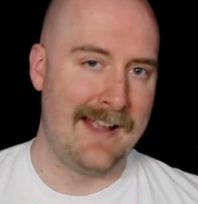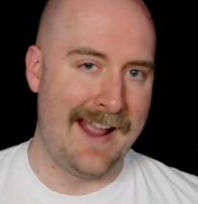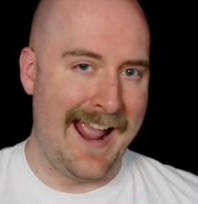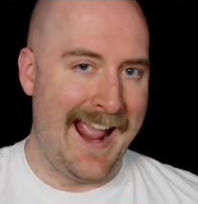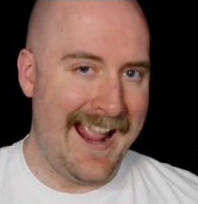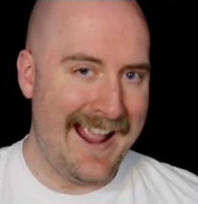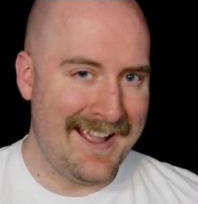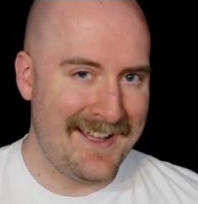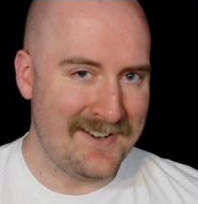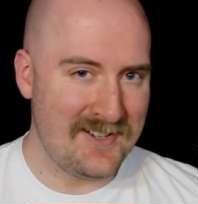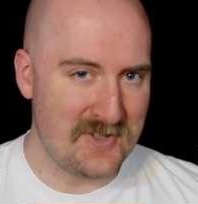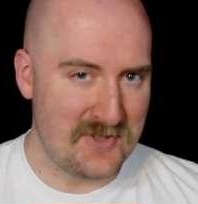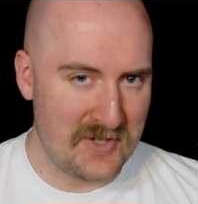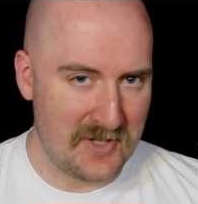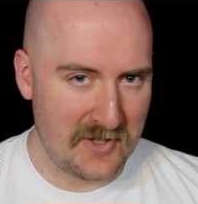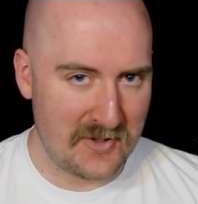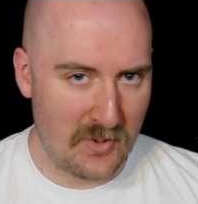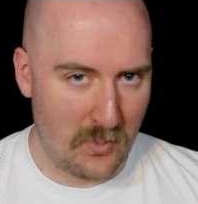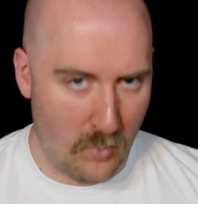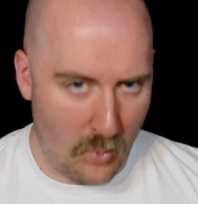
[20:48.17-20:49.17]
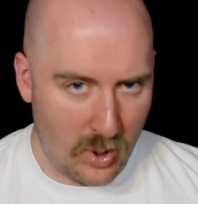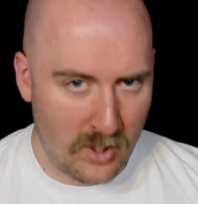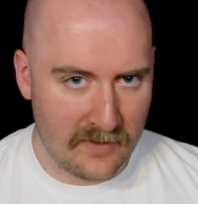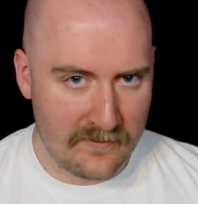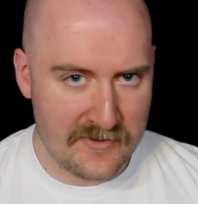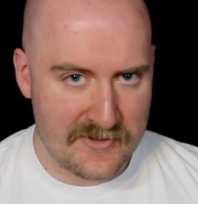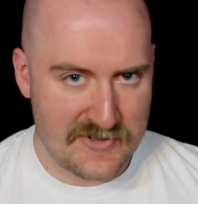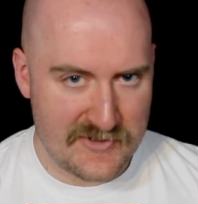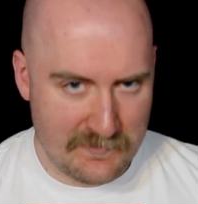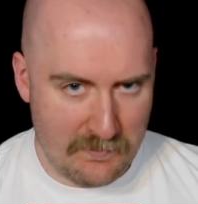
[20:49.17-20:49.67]
And during the War of
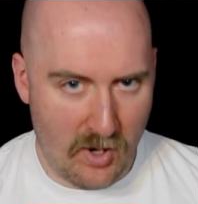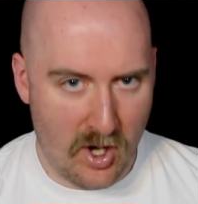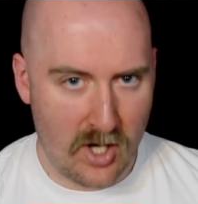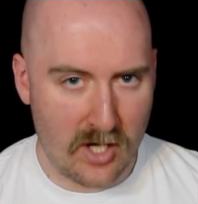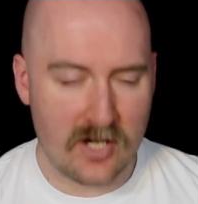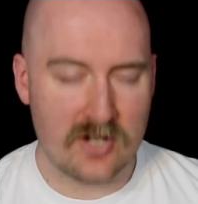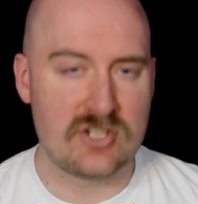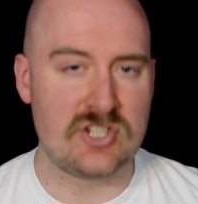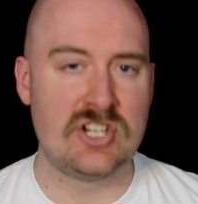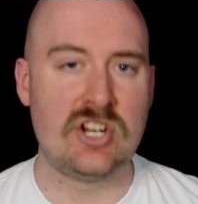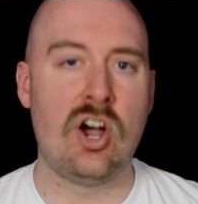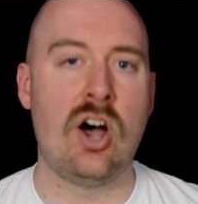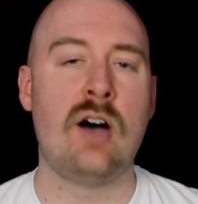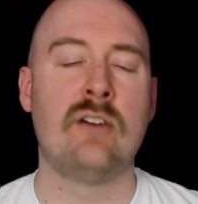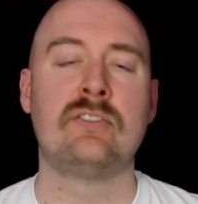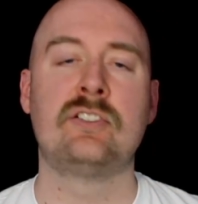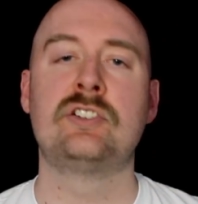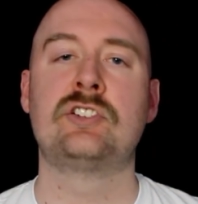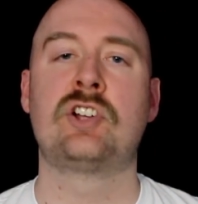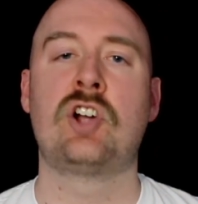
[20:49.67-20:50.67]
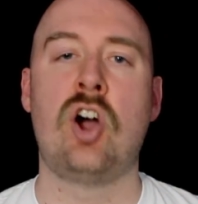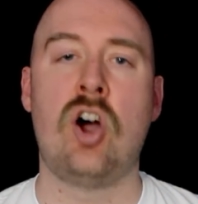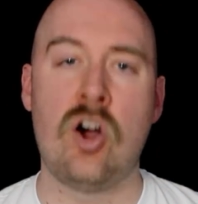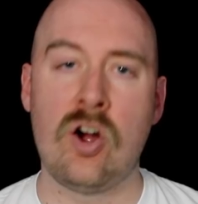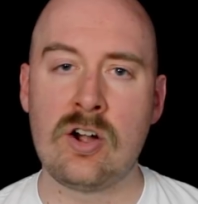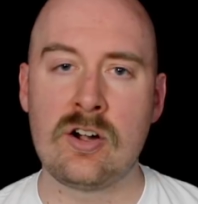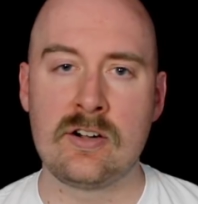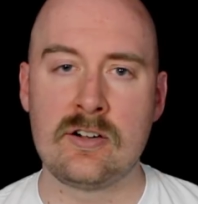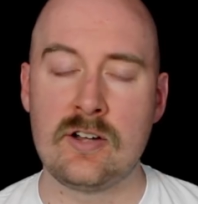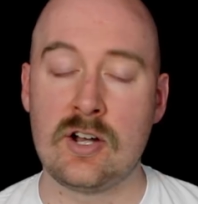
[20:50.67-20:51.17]
the Spark, she offered
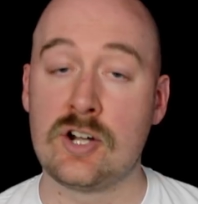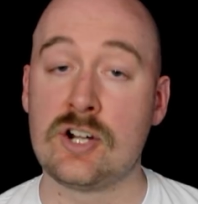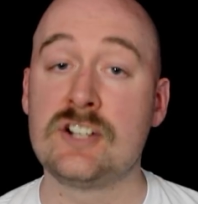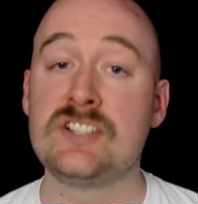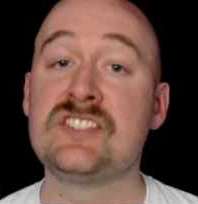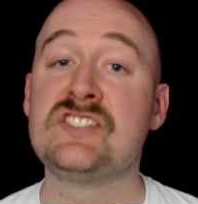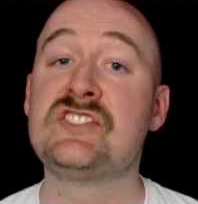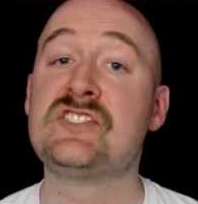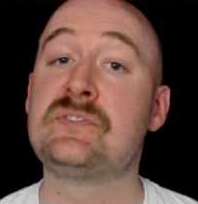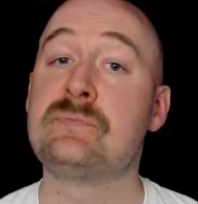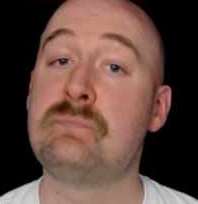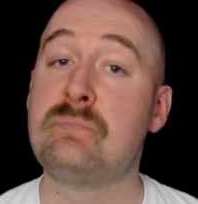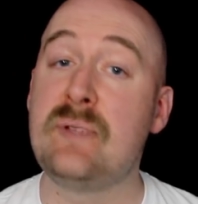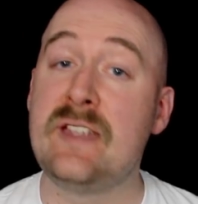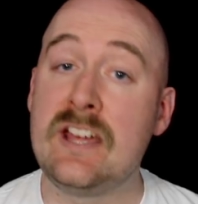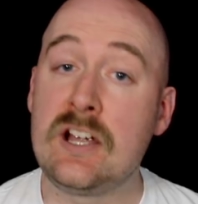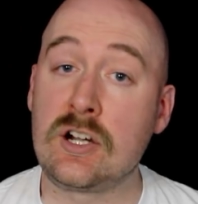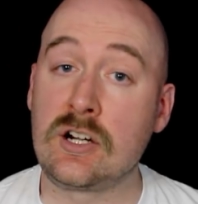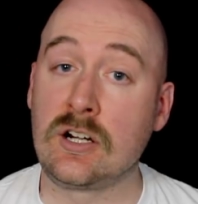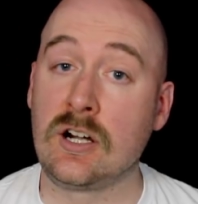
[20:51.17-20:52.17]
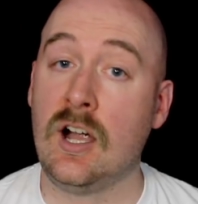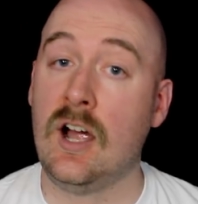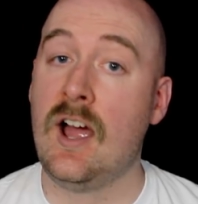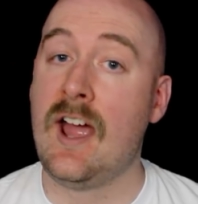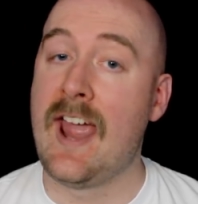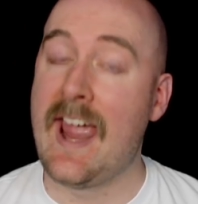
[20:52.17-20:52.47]
Karn her spear,